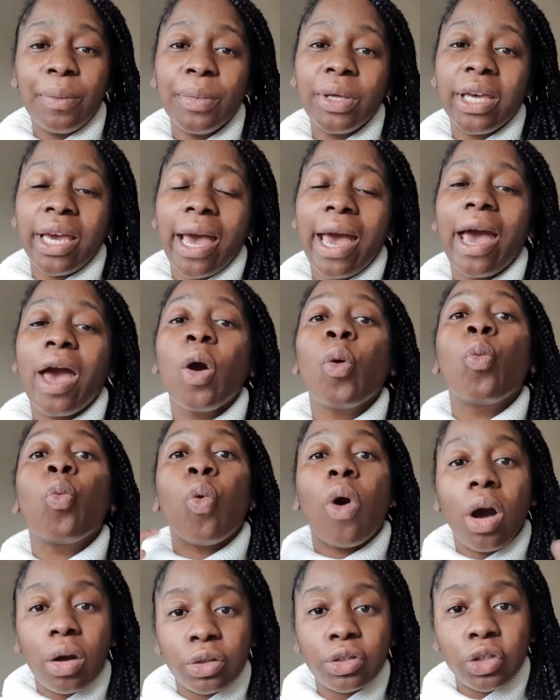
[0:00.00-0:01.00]
your hair
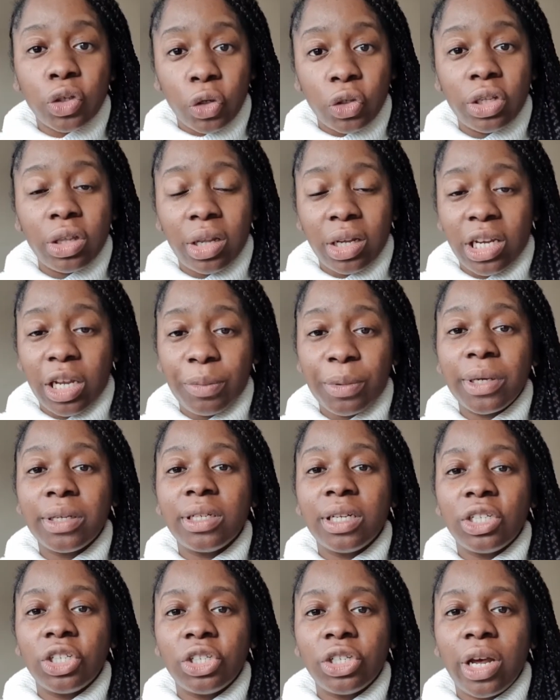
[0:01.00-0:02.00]
whilst using the deep
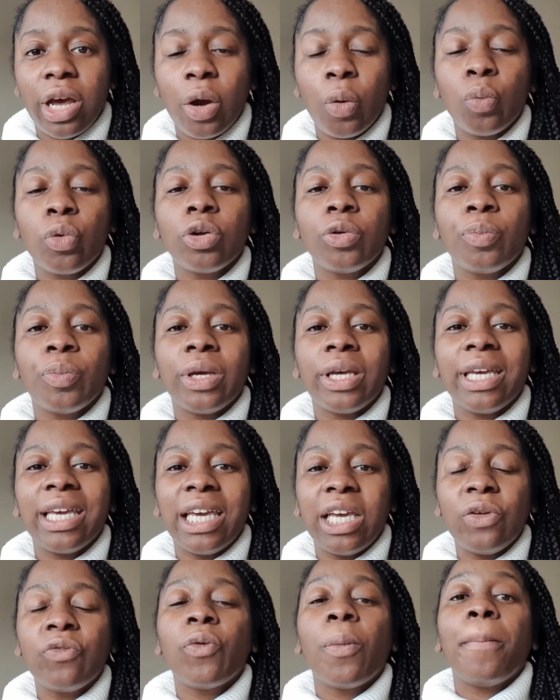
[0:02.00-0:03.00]
conditioner would be
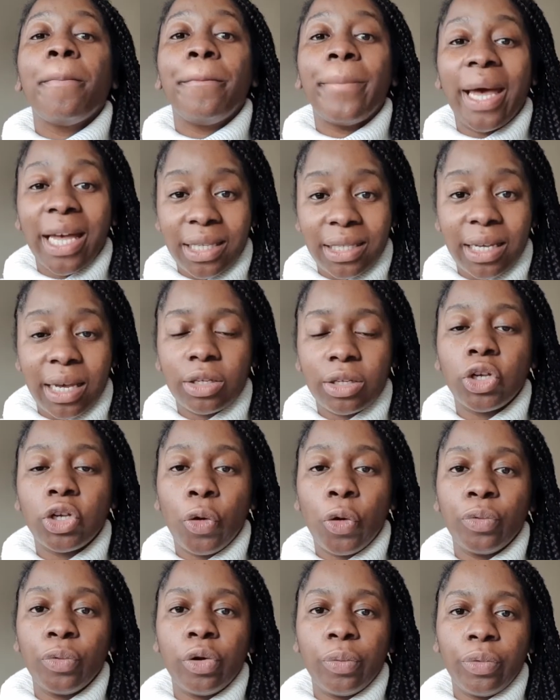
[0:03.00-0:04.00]
even better to
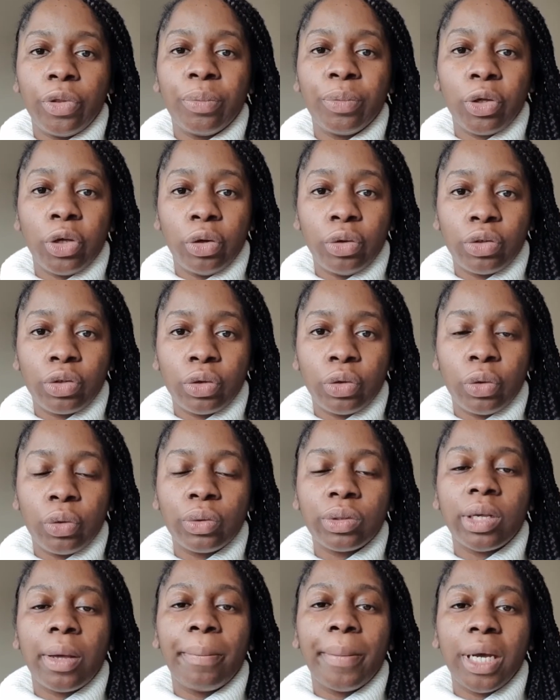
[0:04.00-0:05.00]
open up them
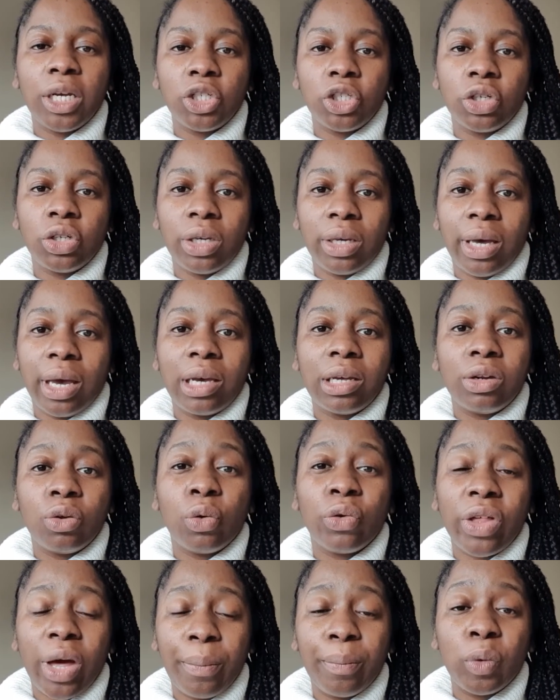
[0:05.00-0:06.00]
cuticles and make sure you're getting
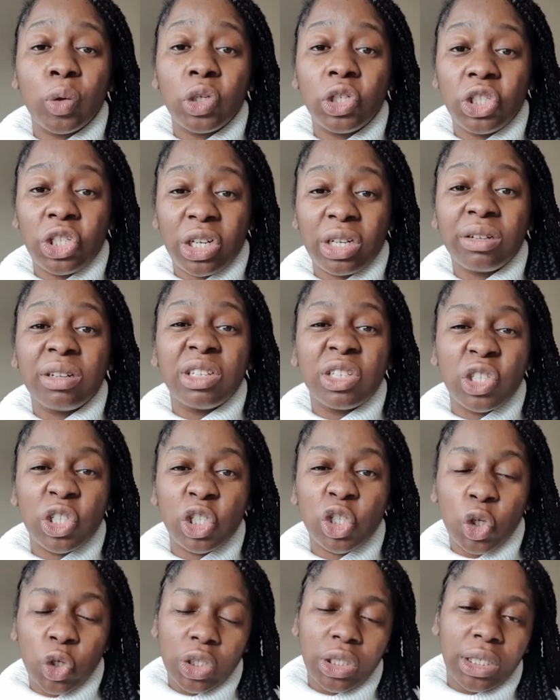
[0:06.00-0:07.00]
all that moisture
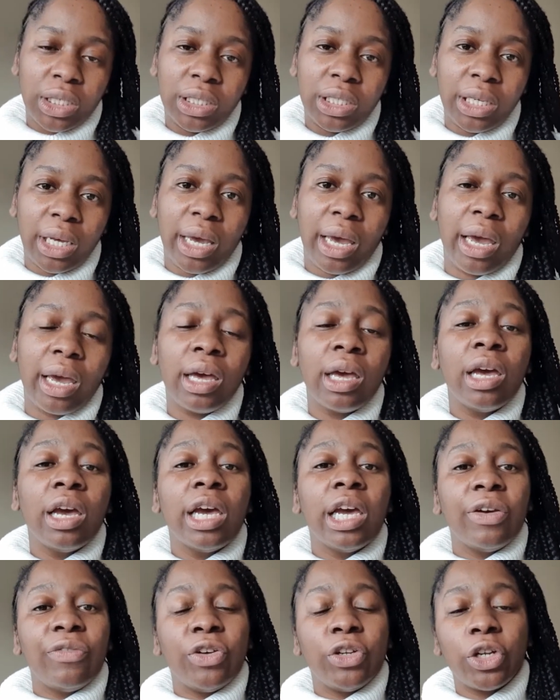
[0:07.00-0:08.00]
sucked into your hair.
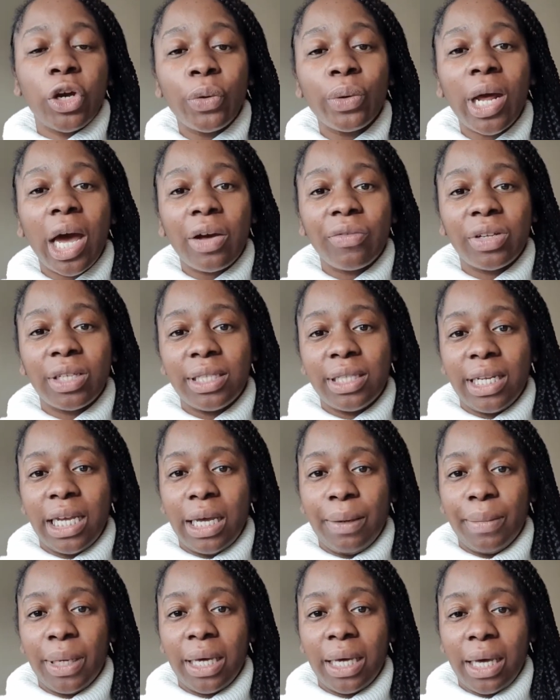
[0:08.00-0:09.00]
If you don't have a
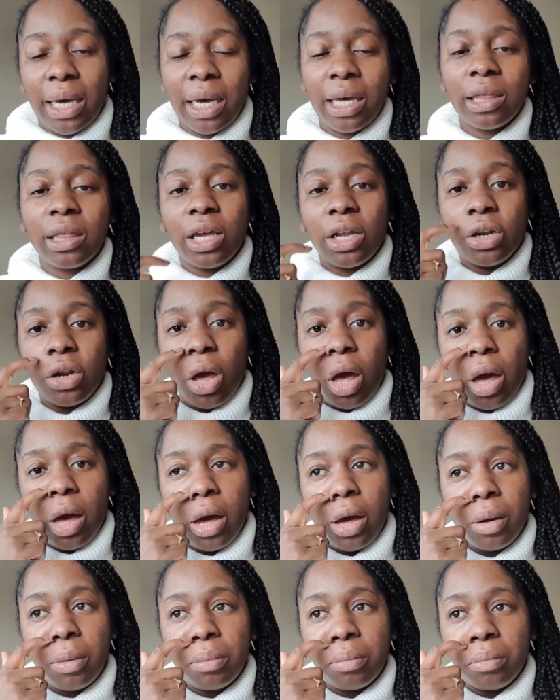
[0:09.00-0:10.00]
steaming kit, then
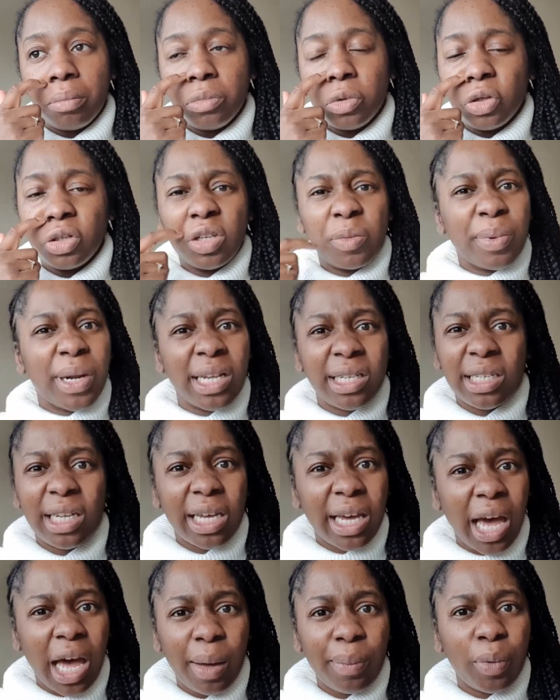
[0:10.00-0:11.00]
use a plastic
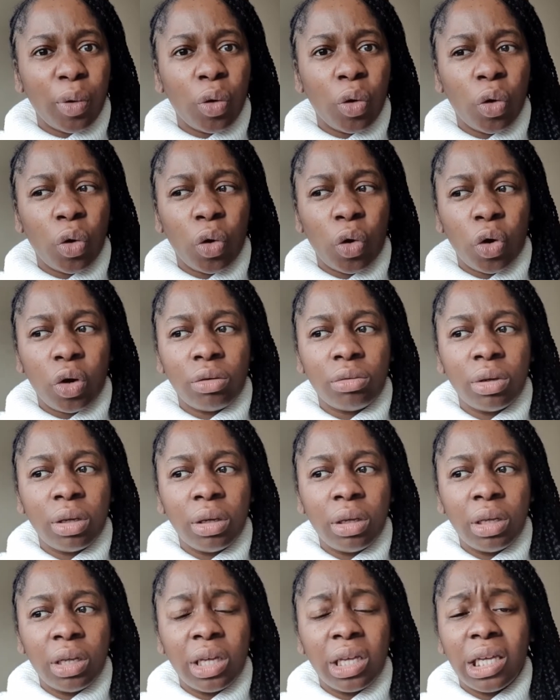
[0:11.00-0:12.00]
cap or
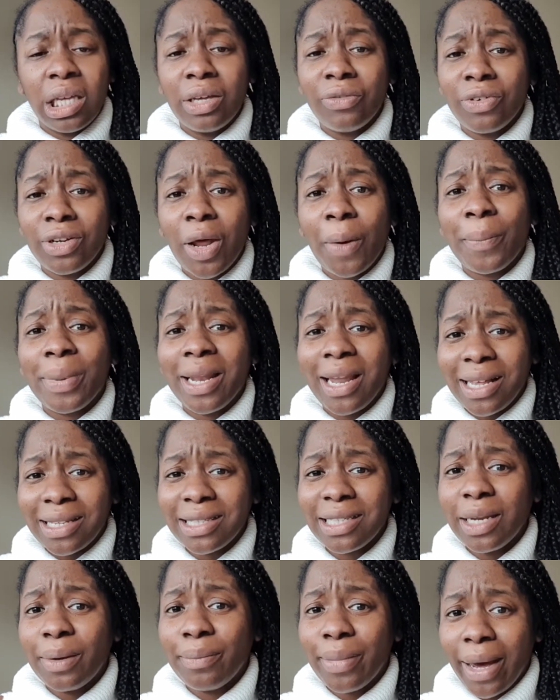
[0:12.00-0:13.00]
even a
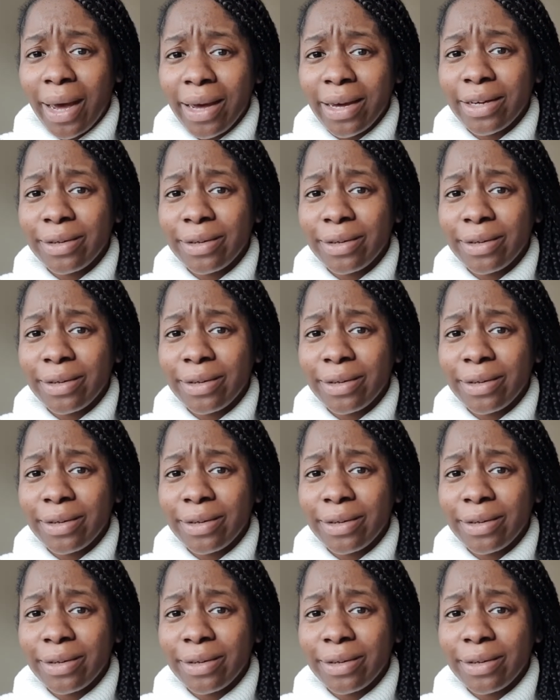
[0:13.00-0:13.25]
plastic bag.